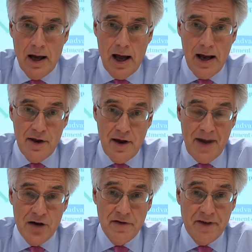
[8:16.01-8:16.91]
the
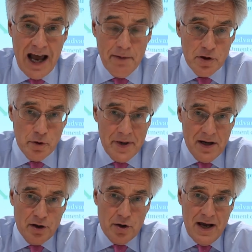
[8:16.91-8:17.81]
amount of capital
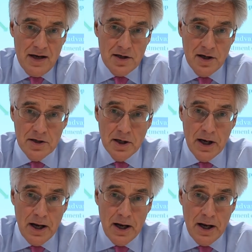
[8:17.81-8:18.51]
being created